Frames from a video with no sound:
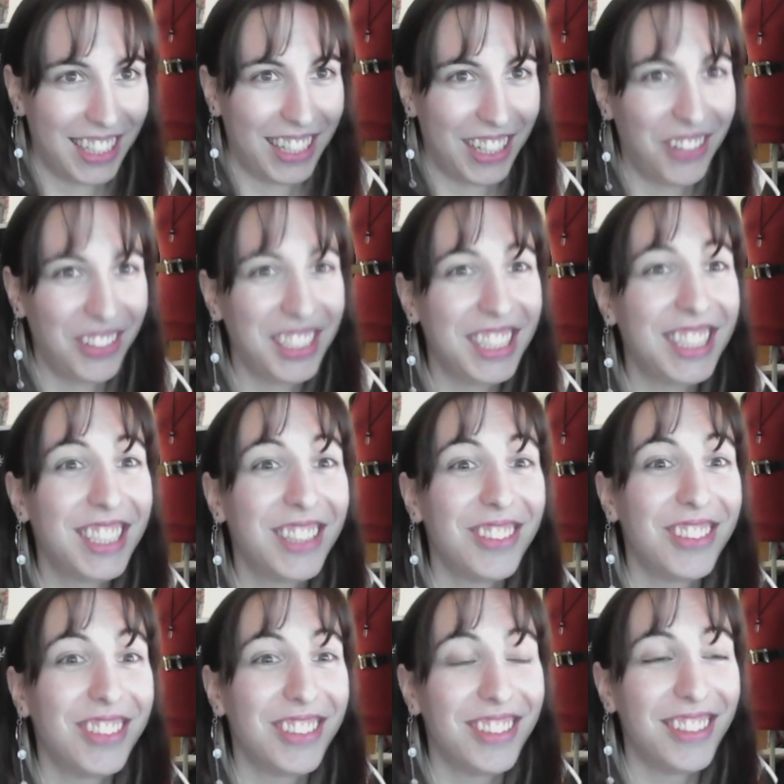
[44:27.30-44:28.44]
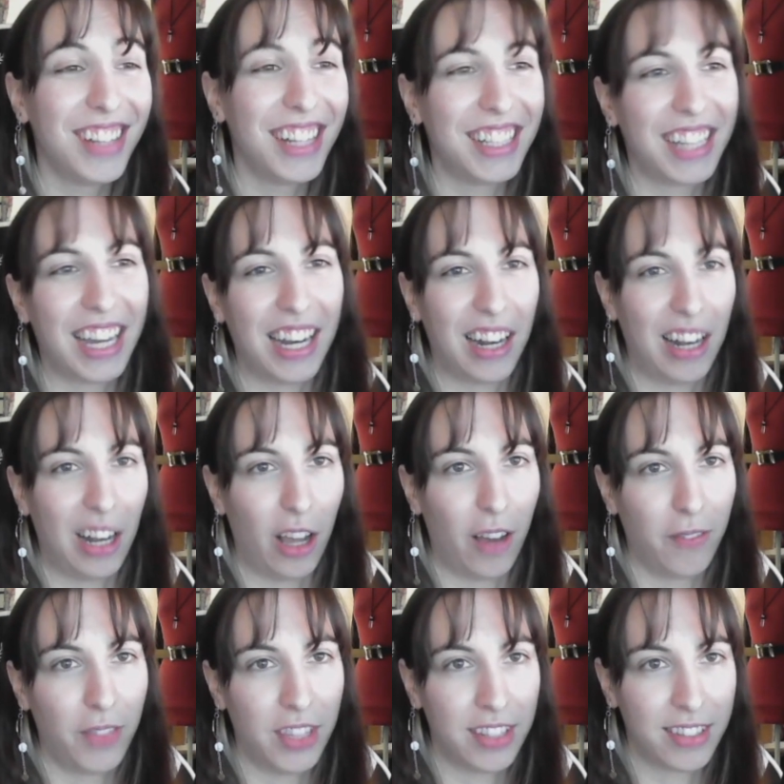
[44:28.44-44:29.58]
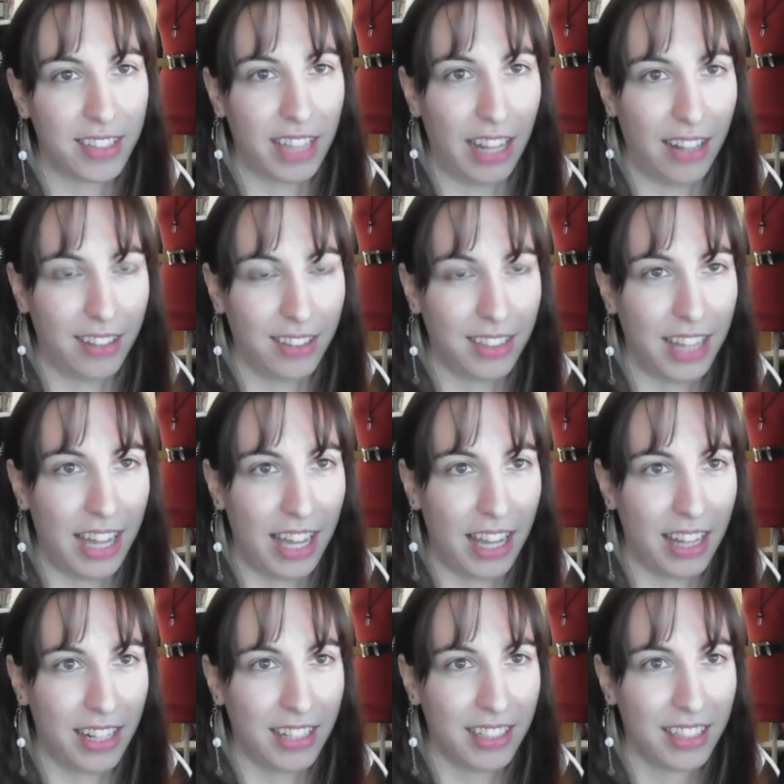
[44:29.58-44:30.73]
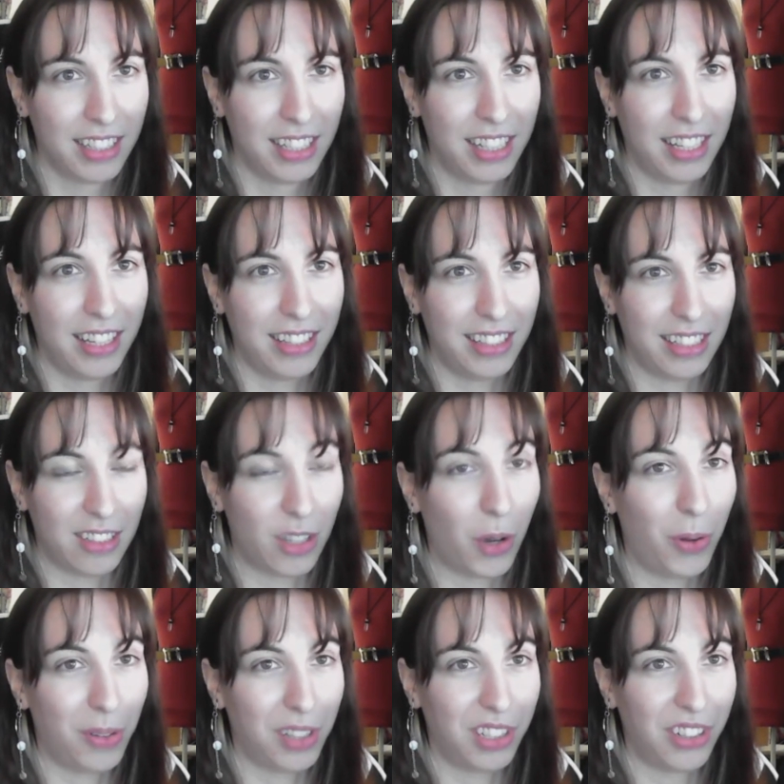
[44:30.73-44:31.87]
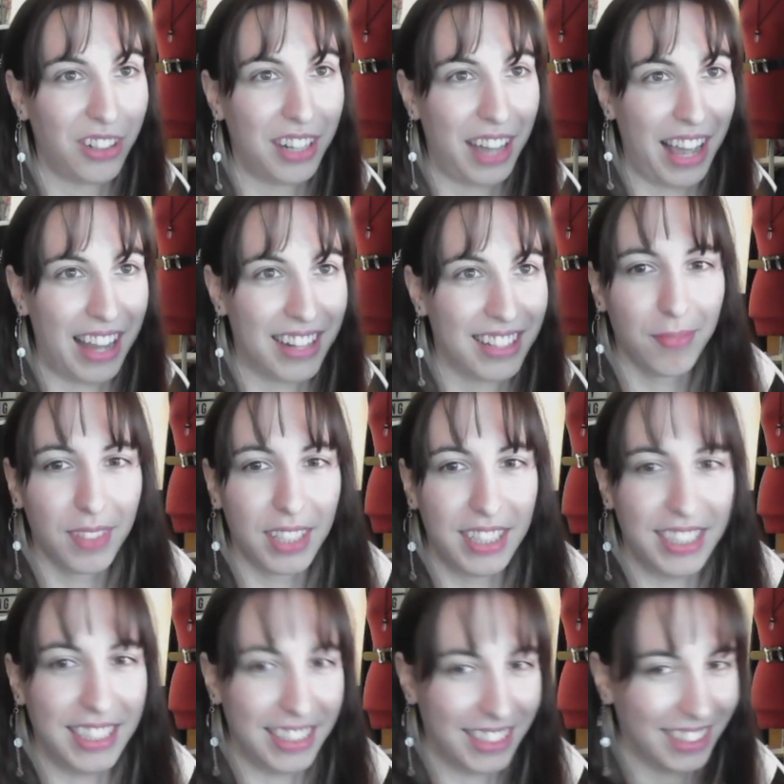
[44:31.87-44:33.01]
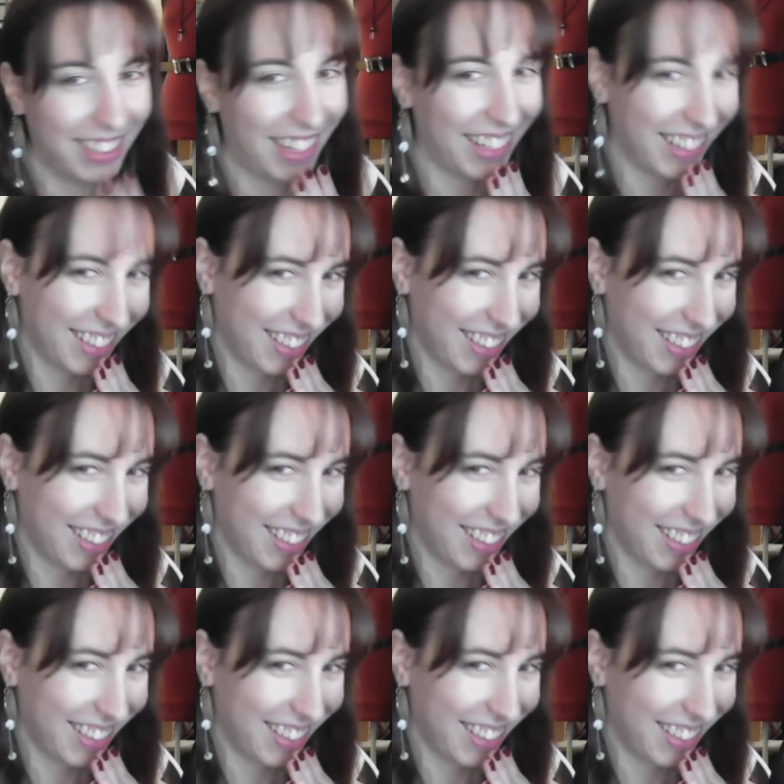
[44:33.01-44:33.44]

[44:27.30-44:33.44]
which is so cool. And I love the skeleton hand that is holding her hand, and she's just like,